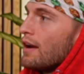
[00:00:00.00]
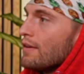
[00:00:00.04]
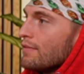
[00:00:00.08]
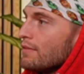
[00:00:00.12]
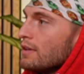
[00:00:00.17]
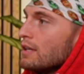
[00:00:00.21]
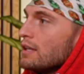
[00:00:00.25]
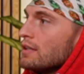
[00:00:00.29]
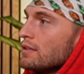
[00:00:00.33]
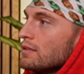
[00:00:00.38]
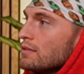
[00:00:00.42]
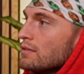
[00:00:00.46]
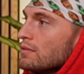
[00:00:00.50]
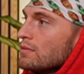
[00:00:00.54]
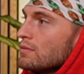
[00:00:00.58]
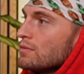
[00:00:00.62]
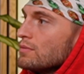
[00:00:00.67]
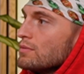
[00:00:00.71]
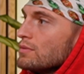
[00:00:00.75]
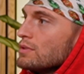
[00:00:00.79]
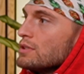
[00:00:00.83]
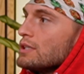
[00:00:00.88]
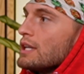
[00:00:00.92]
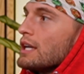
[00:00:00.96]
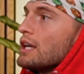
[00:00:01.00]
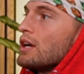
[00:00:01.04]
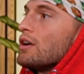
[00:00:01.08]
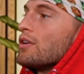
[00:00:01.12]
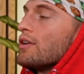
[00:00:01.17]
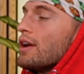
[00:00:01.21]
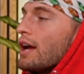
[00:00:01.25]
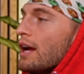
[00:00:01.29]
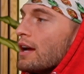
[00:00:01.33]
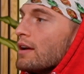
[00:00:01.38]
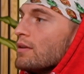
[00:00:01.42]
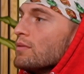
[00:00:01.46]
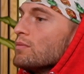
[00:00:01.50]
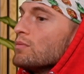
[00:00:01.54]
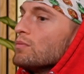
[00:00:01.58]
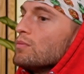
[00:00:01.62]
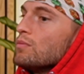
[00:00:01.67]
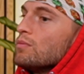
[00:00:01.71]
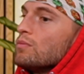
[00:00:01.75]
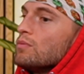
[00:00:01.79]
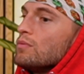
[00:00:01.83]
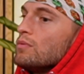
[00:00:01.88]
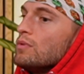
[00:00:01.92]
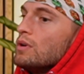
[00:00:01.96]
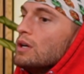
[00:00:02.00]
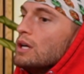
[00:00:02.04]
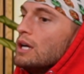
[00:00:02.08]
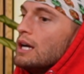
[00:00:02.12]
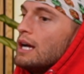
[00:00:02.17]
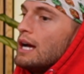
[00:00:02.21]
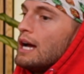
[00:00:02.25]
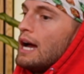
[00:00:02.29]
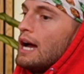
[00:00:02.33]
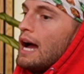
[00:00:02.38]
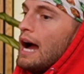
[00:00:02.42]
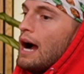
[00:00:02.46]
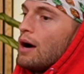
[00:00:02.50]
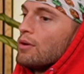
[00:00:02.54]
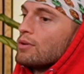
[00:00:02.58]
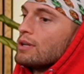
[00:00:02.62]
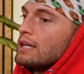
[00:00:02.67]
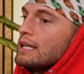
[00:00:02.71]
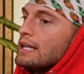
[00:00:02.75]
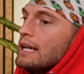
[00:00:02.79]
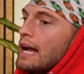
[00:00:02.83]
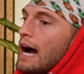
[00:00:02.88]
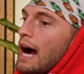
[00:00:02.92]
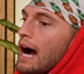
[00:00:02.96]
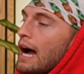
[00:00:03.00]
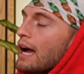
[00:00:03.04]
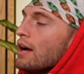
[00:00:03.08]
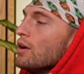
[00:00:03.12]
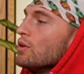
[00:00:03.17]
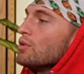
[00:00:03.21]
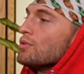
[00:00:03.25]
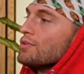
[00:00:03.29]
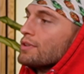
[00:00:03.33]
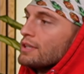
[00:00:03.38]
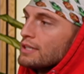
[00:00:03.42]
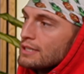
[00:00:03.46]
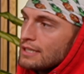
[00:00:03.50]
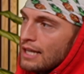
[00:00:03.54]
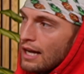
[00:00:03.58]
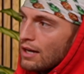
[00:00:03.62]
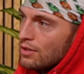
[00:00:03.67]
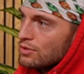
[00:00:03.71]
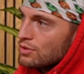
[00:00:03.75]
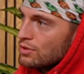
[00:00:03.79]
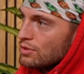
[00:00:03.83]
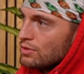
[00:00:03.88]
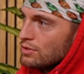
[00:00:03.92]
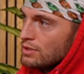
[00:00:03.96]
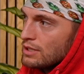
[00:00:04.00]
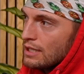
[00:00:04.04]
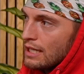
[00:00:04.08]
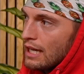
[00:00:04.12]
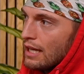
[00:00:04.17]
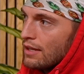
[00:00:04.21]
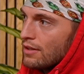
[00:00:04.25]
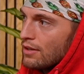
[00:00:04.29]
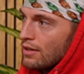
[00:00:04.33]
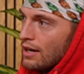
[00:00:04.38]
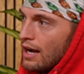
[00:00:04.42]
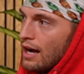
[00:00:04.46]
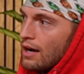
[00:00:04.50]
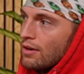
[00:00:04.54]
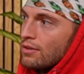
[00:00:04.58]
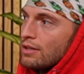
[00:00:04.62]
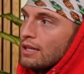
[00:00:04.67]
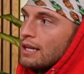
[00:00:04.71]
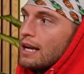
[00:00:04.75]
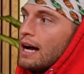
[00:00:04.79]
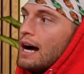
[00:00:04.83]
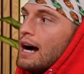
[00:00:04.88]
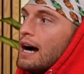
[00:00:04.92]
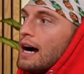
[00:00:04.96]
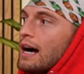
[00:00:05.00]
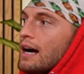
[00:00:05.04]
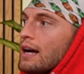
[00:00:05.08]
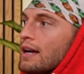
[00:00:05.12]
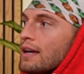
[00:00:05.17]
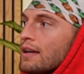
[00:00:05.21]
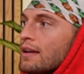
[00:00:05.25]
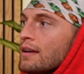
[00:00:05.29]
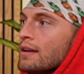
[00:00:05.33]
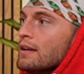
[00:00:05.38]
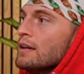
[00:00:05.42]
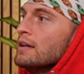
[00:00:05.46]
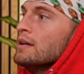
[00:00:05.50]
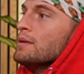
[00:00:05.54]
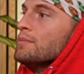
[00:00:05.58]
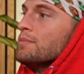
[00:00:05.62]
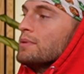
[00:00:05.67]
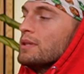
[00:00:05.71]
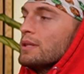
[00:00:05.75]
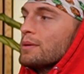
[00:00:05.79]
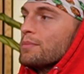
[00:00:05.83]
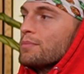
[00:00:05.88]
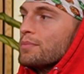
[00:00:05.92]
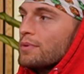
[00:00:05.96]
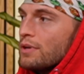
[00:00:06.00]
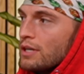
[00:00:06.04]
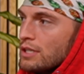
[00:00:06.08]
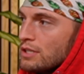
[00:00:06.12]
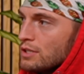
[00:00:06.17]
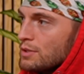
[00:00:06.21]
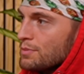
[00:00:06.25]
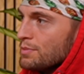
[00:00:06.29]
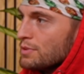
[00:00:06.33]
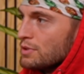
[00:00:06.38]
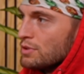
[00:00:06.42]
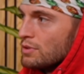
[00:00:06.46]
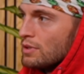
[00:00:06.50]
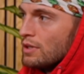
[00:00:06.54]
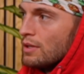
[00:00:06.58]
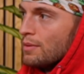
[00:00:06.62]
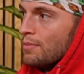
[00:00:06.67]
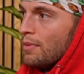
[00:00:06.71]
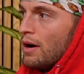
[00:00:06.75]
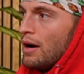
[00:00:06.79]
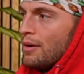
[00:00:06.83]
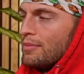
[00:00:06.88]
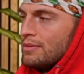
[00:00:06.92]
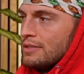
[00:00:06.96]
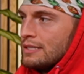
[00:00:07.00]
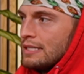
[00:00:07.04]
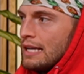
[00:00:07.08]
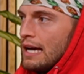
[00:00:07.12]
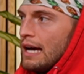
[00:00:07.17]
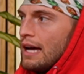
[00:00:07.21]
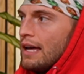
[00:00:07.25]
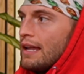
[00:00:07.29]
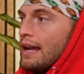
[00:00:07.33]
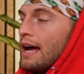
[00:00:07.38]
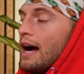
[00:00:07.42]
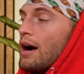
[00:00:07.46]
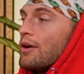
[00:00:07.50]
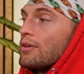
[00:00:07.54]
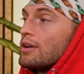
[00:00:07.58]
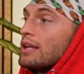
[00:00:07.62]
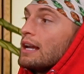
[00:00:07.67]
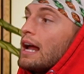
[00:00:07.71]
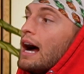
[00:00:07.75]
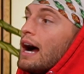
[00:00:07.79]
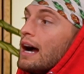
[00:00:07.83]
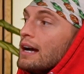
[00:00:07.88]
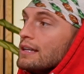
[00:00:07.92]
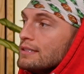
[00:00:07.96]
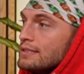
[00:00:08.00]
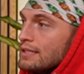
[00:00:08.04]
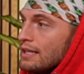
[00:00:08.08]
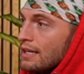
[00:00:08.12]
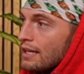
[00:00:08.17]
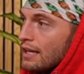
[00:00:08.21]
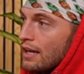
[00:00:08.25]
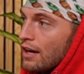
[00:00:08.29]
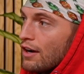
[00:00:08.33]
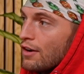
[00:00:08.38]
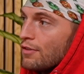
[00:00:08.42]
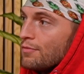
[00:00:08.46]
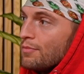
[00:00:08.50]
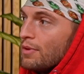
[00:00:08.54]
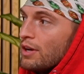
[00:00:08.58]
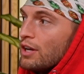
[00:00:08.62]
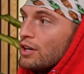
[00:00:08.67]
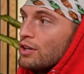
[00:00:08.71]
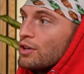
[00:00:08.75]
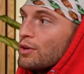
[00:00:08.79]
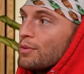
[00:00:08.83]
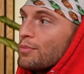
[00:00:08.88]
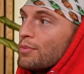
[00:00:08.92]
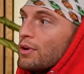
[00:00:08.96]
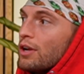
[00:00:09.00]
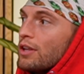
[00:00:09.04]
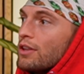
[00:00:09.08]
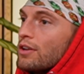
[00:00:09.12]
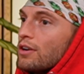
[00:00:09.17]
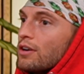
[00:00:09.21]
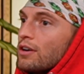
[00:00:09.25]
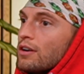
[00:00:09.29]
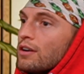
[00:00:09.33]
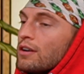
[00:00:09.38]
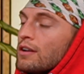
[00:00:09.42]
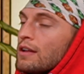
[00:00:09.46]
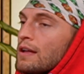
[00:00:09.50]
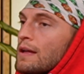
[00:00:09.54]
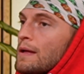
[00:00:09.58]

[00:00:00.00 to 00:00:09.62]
of it. It was like, okay, how can I hold this household together? How can I be the bridge between mom and dad? How can I take care of my younger brother?